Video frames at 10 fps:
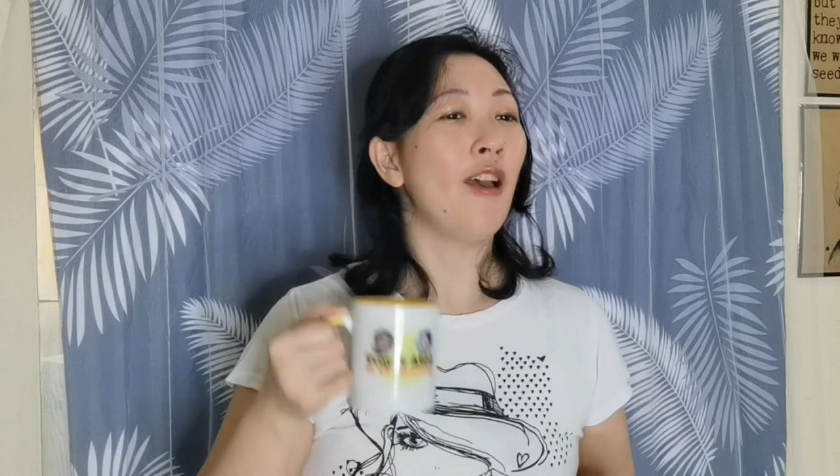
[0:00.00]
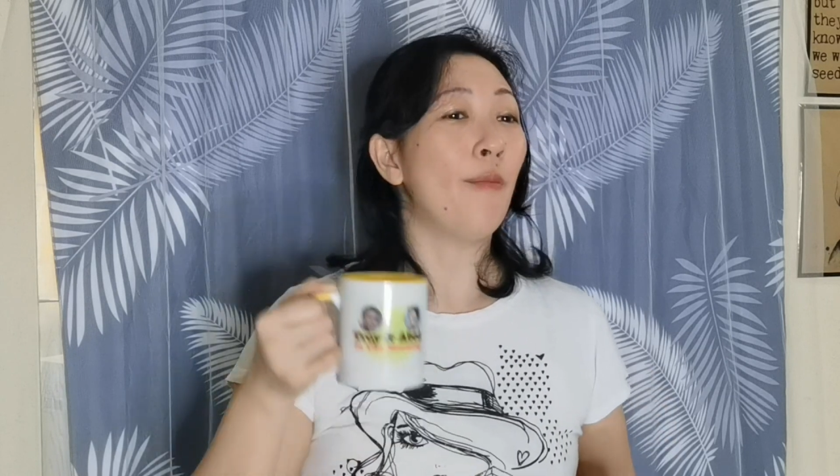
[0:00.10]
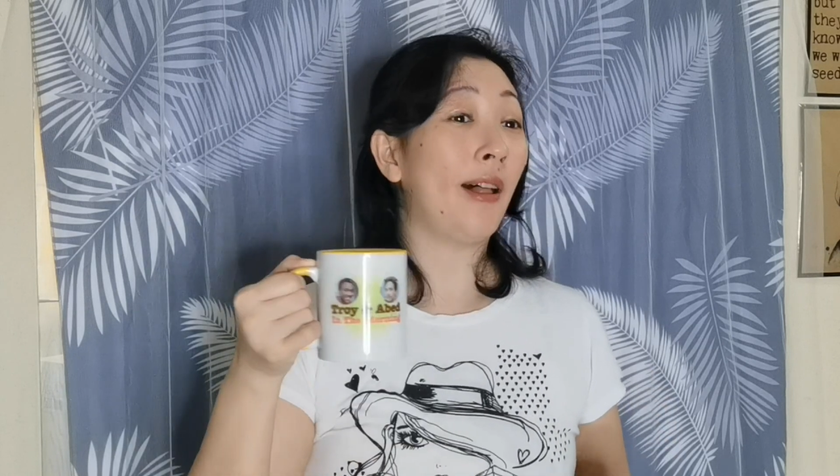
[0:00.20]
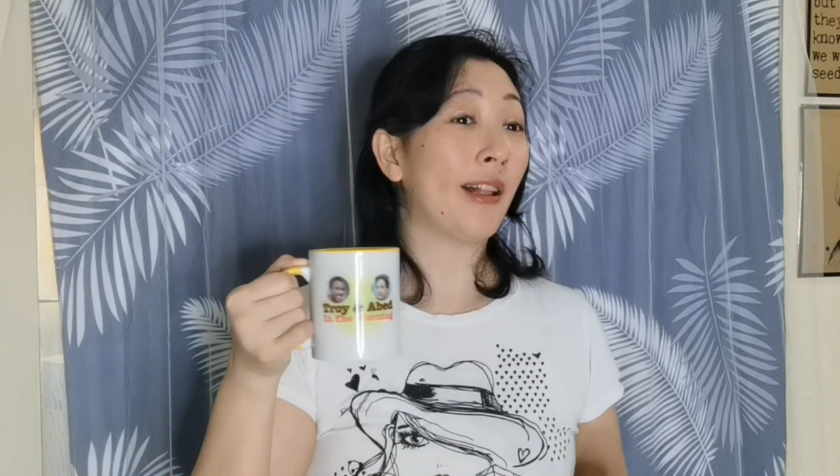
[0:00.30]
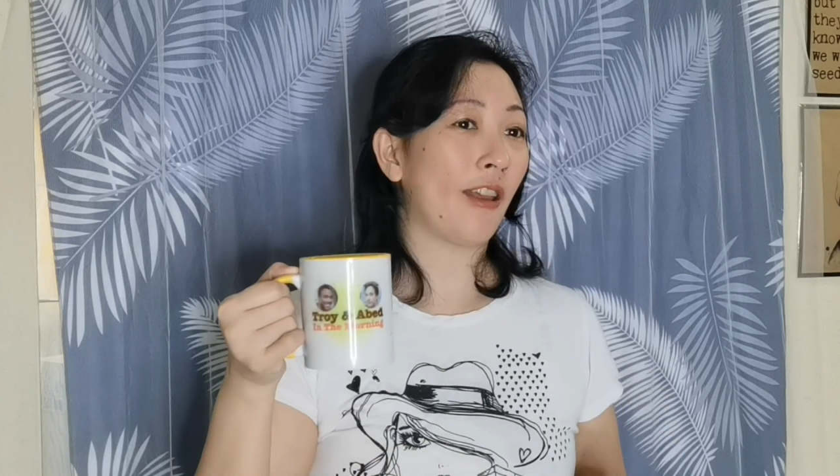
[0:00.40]

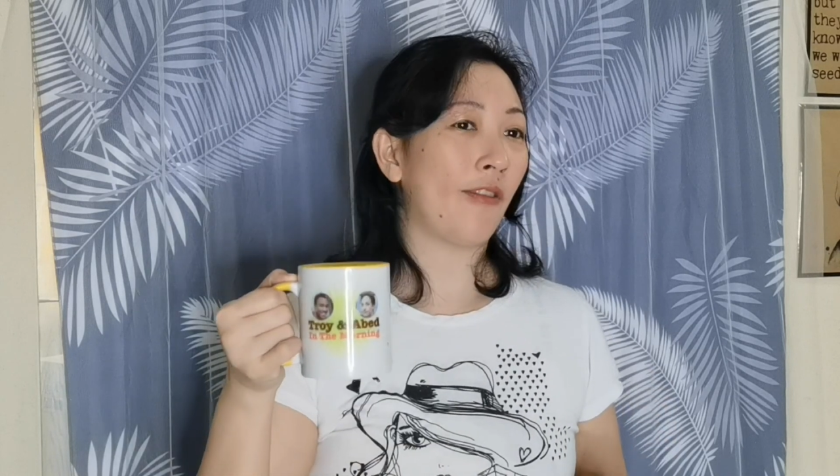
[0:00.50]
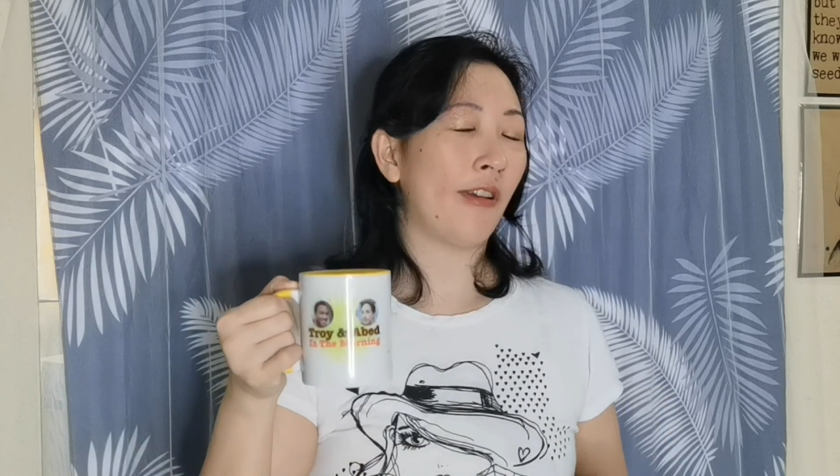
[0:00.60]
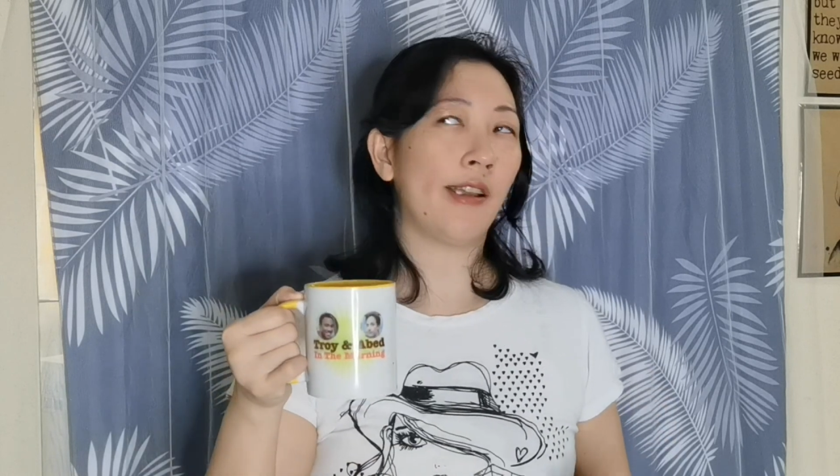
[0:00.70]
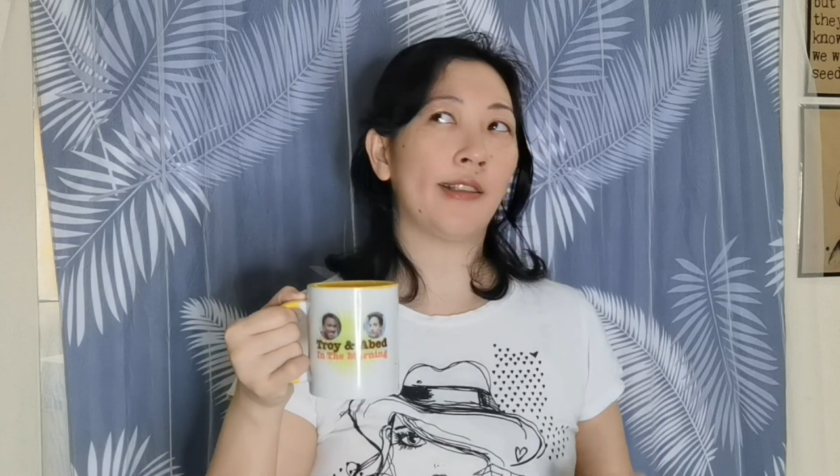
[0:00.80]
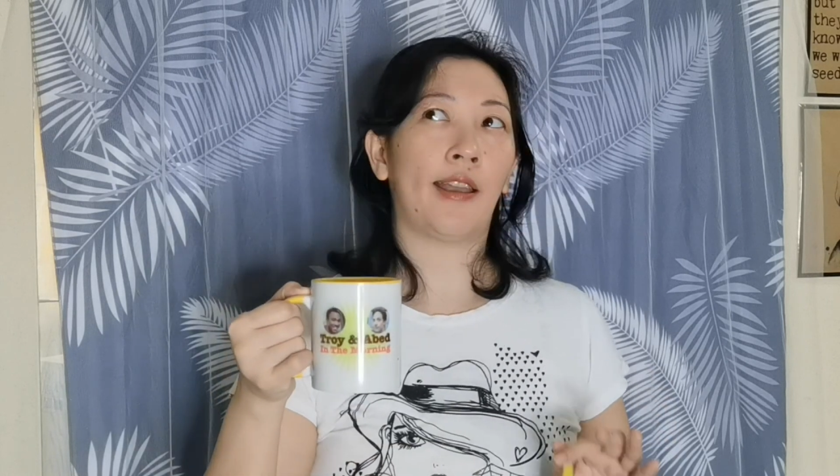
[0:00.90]
Milk kefir
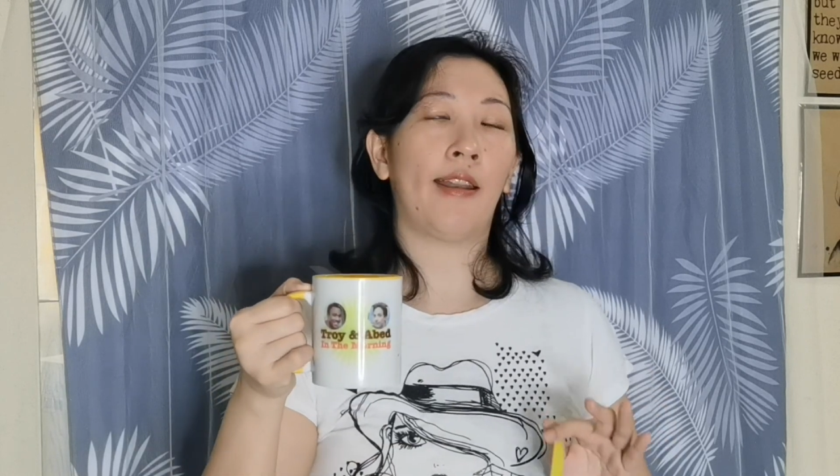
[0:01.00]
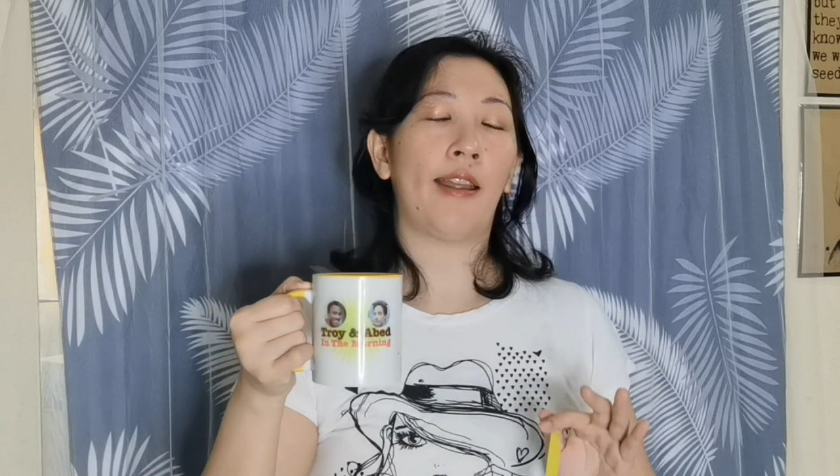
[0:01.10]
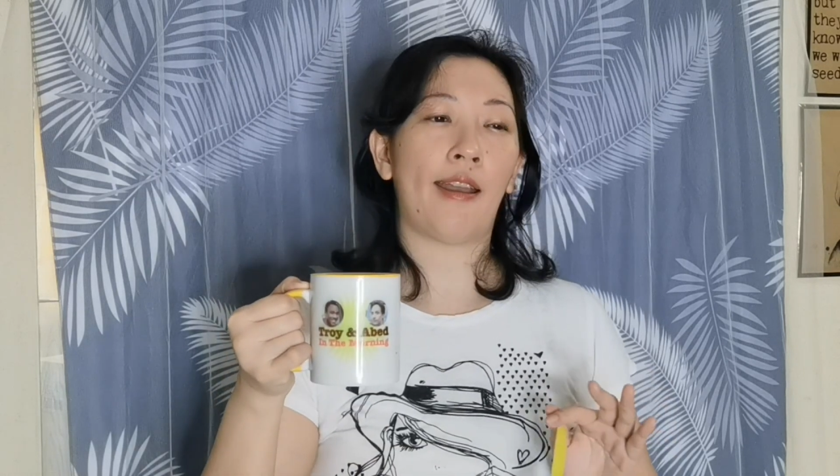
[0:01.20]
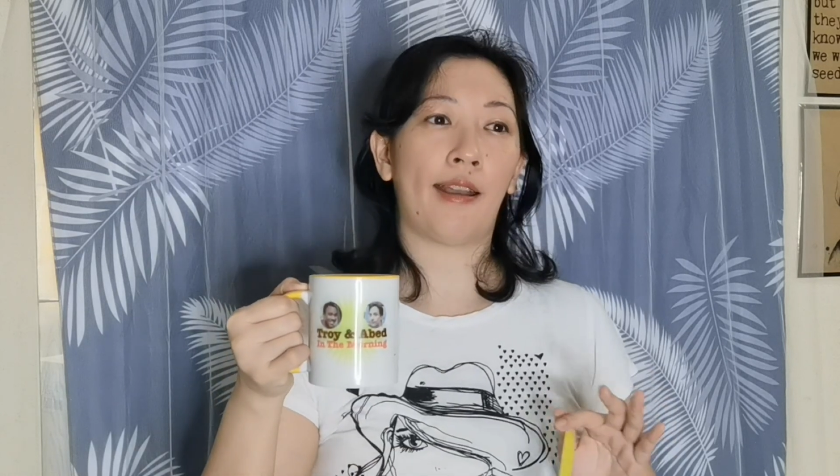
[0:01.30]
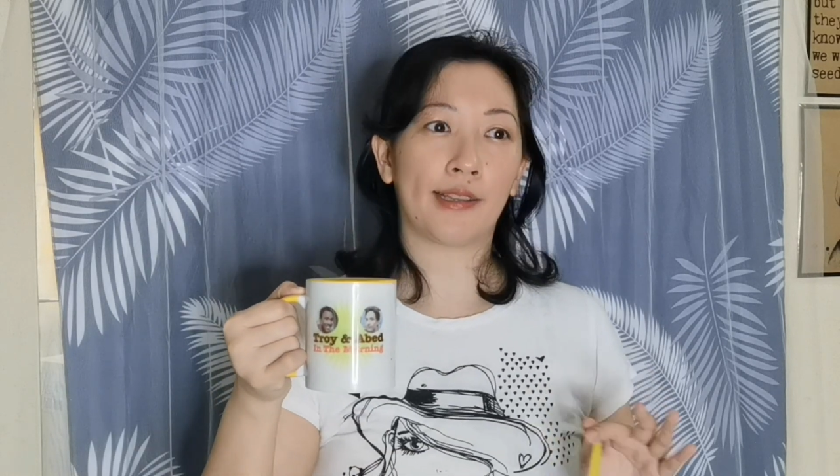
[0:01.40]
is an
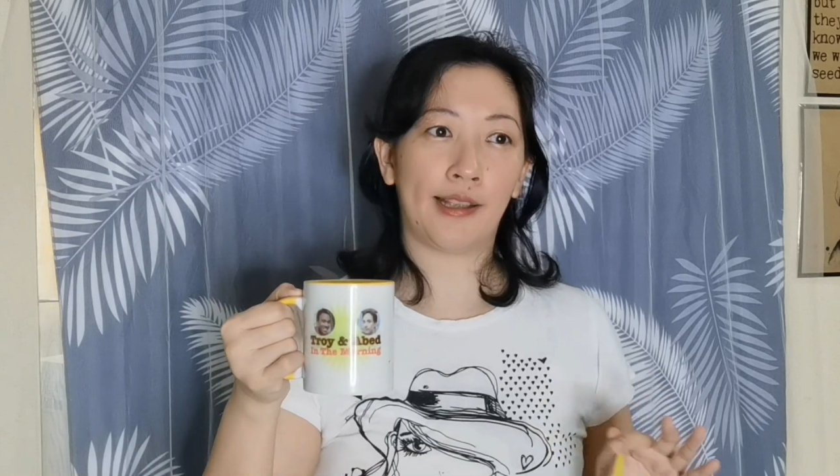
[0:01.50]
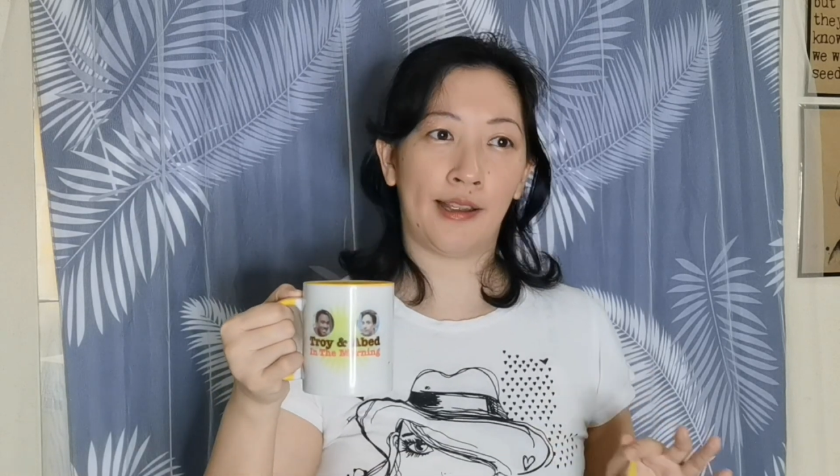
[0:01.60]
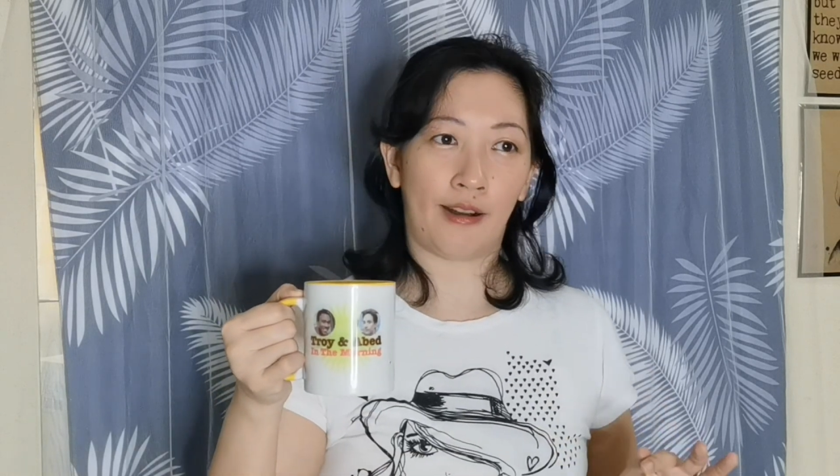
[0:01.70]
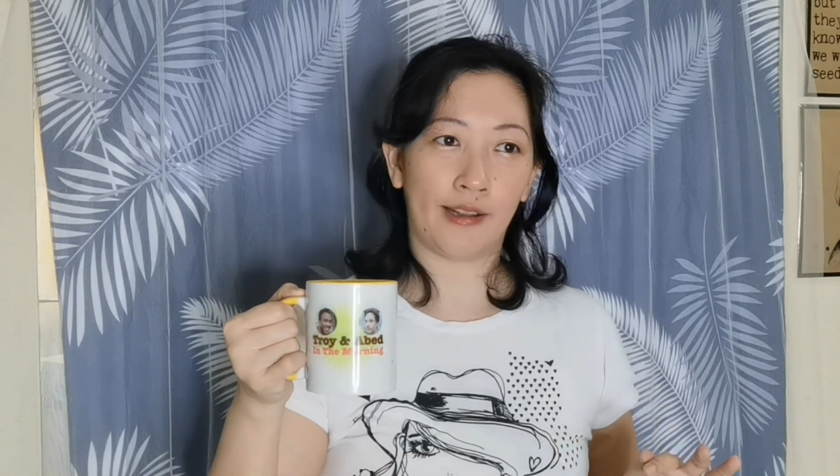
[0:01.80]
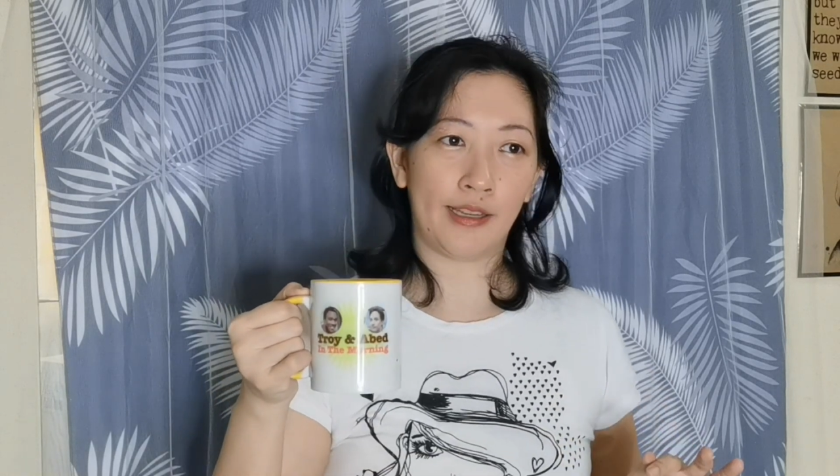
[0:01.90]

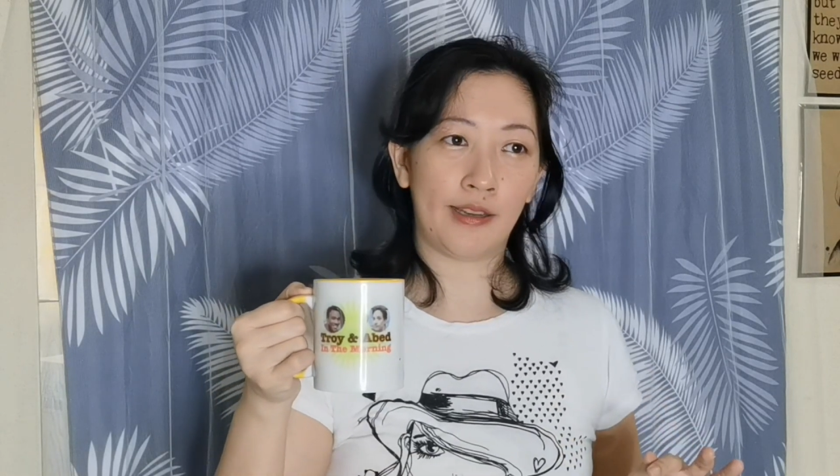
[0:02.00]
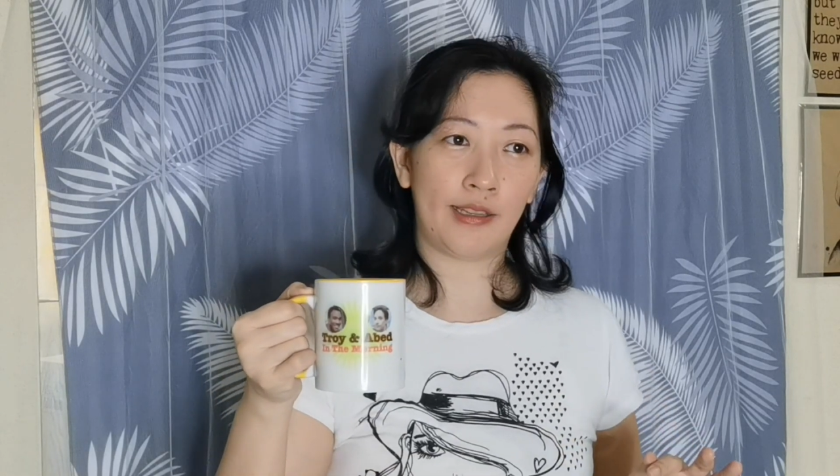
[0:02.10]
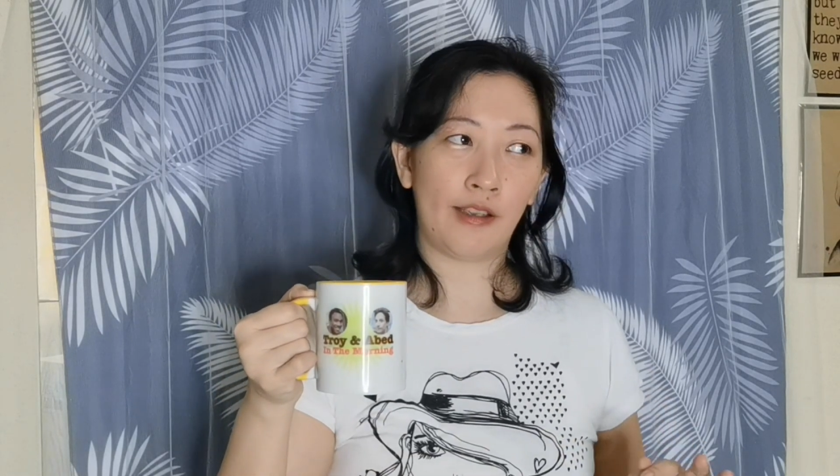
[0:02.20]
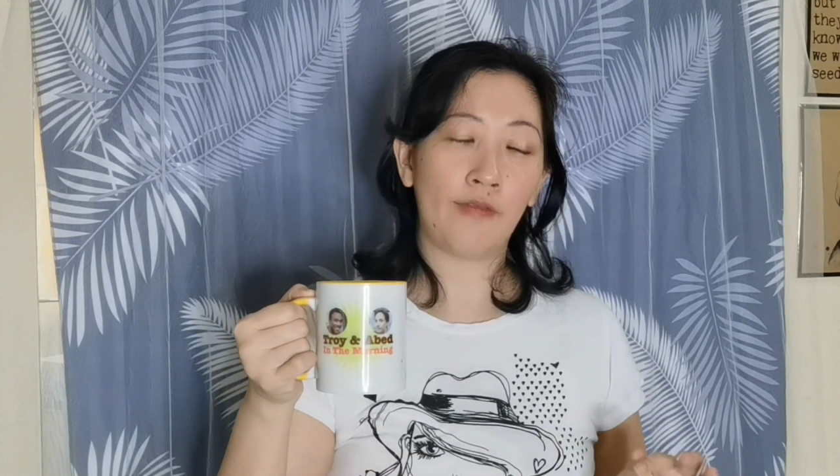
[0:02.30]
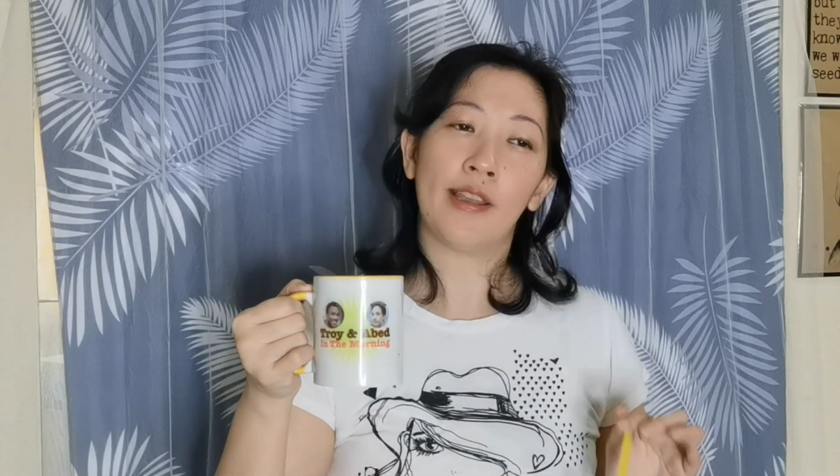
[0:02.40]
excellent
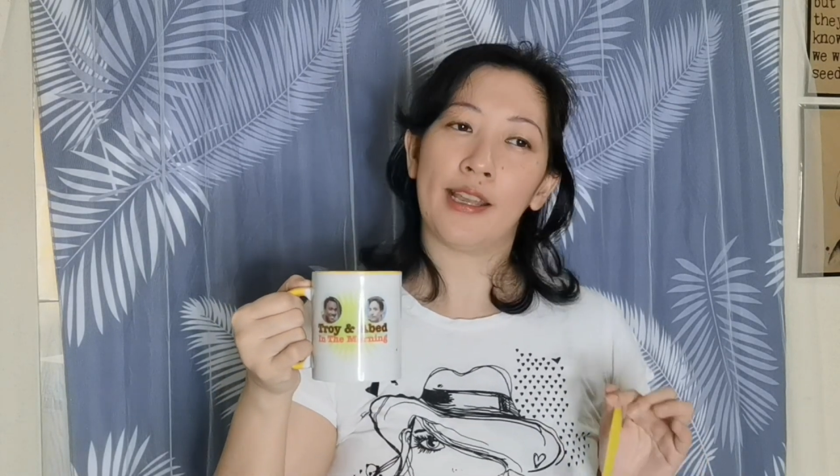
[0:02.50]
alternative.